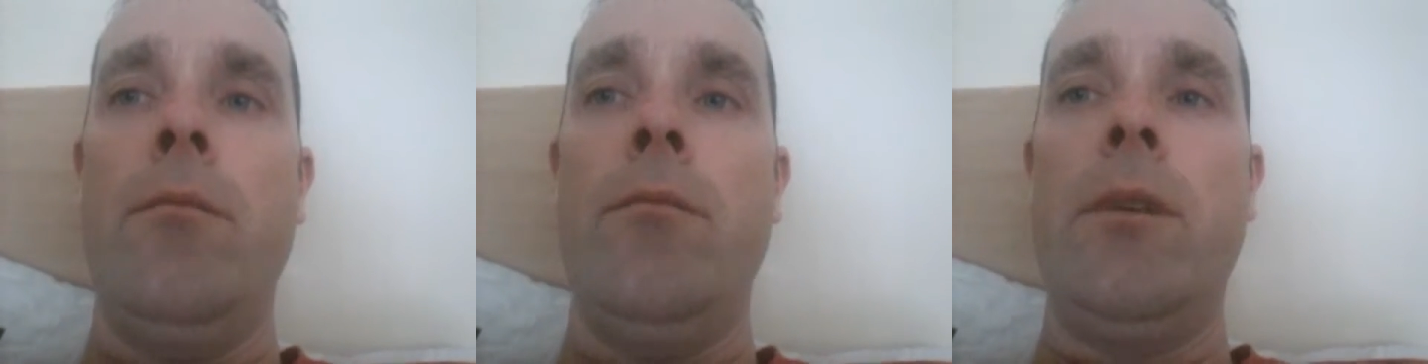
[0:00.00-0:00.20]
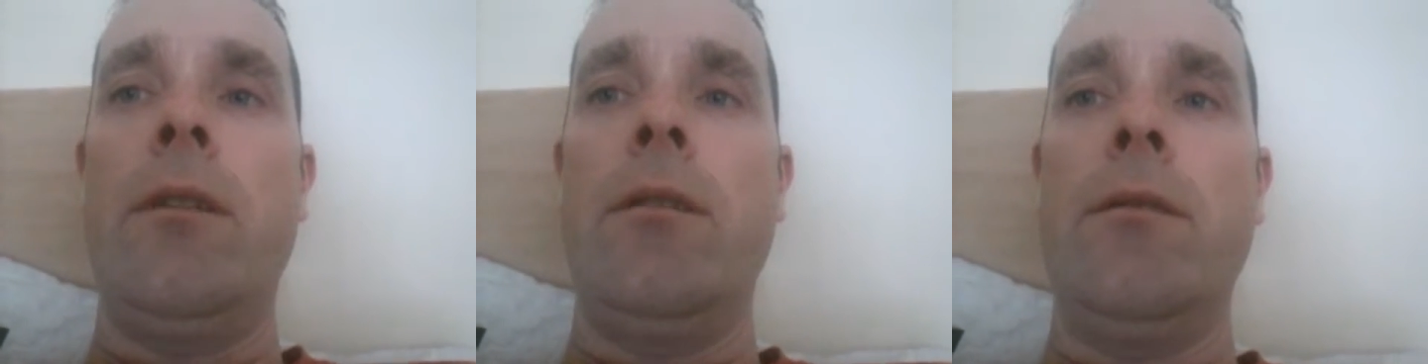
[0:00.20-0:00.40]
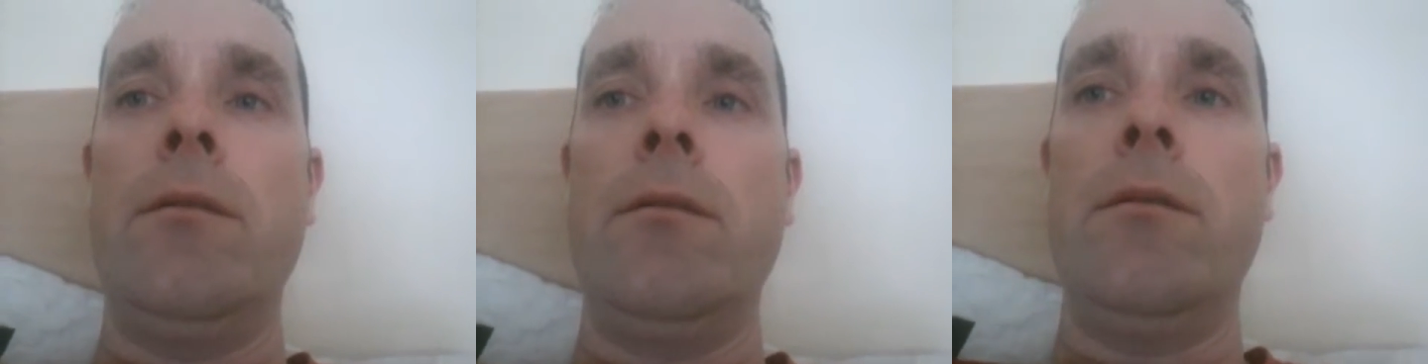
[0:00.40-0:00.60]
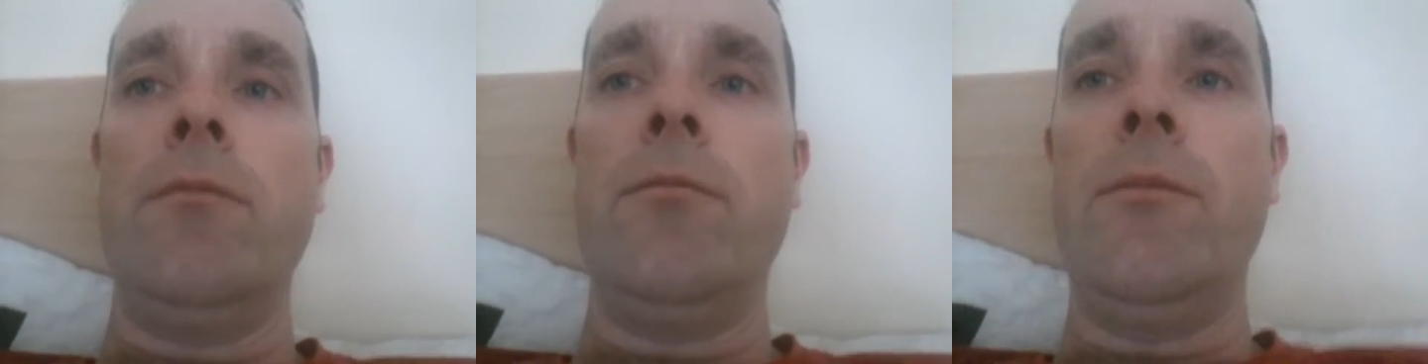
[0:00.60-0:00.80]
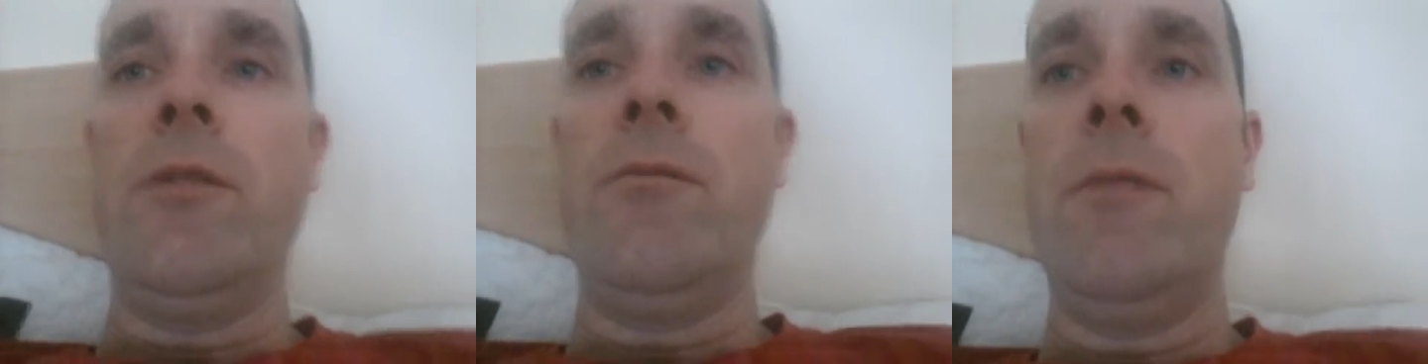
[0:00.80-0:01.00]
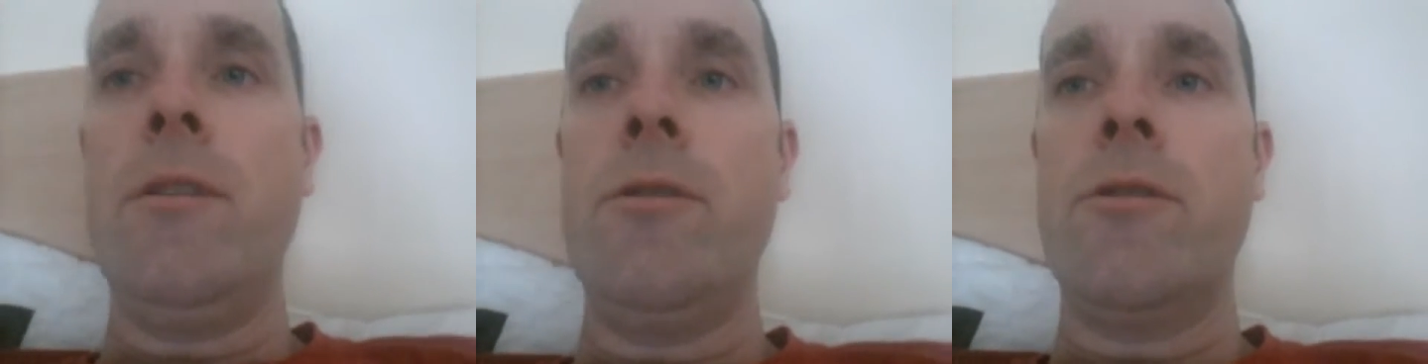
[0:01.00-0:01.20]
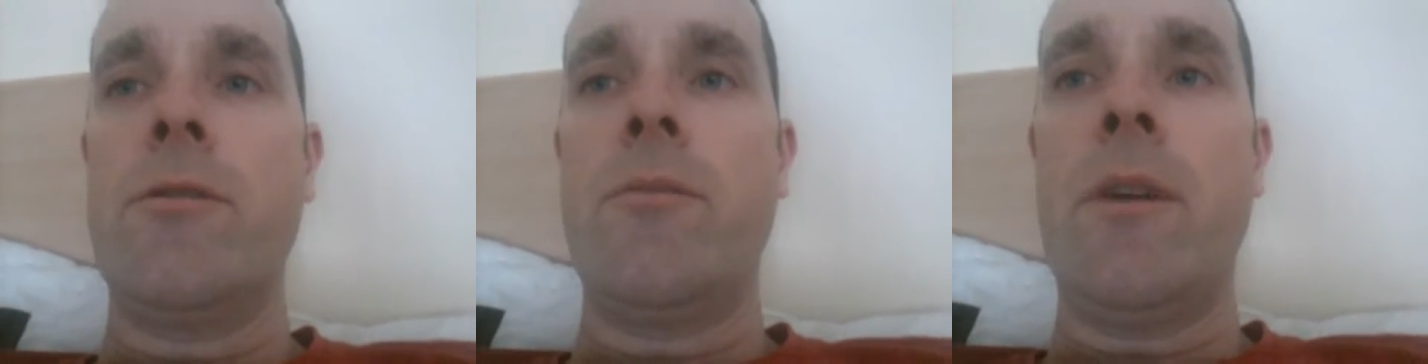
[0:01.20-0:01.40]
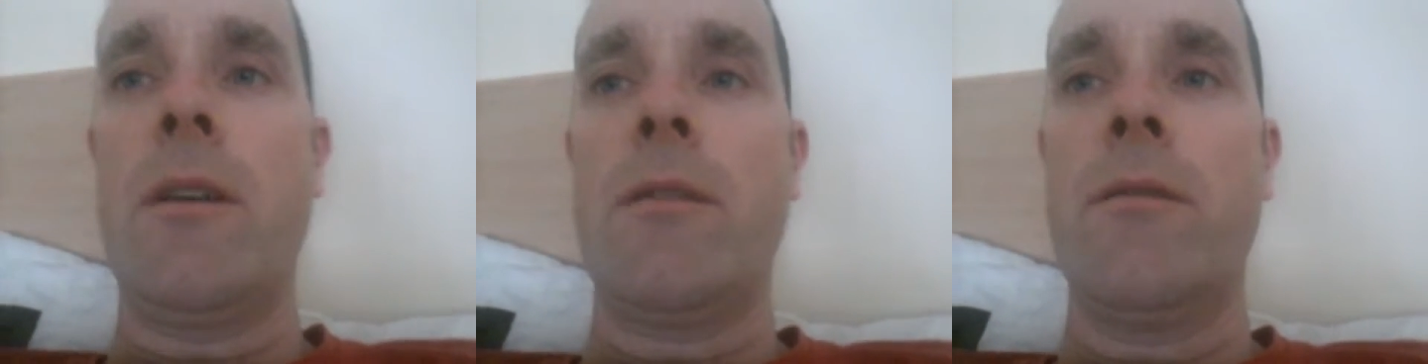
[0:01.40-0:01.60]
because of my religious
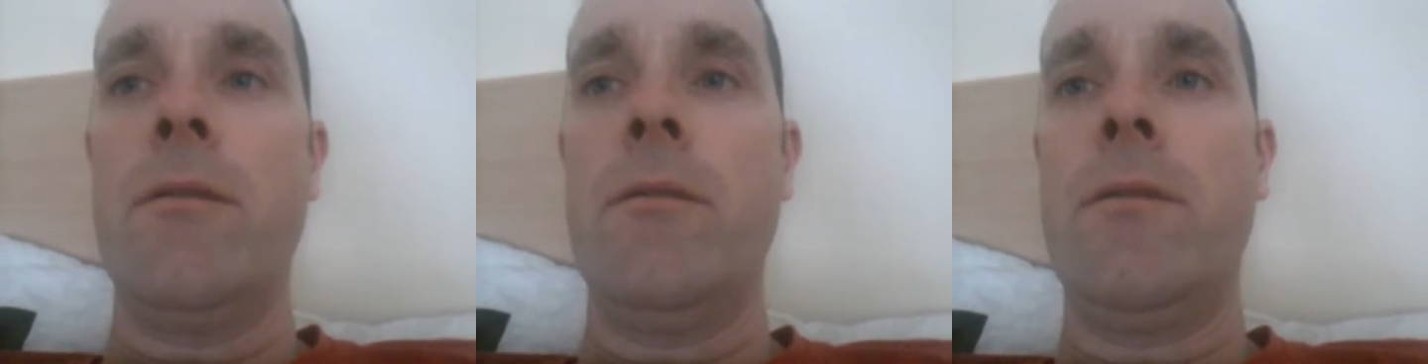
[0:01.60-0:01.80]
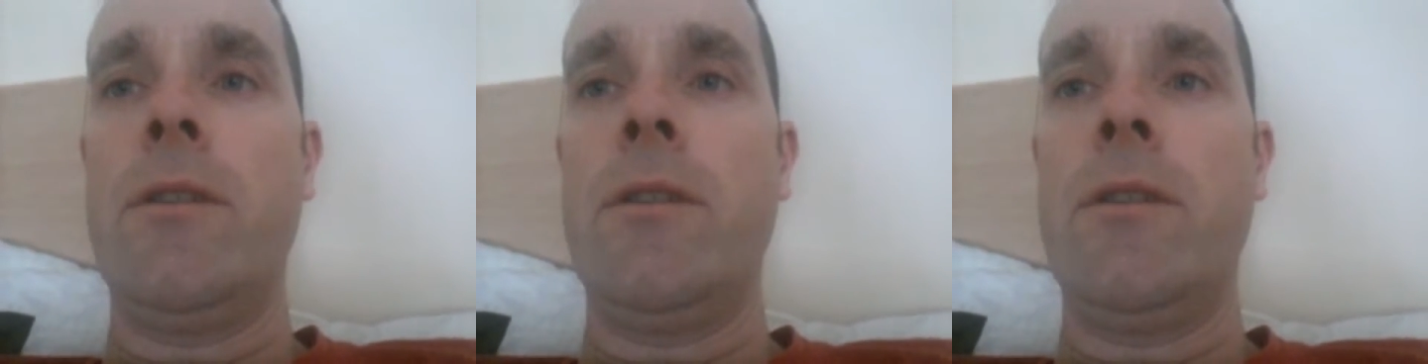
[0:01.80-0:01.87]
background,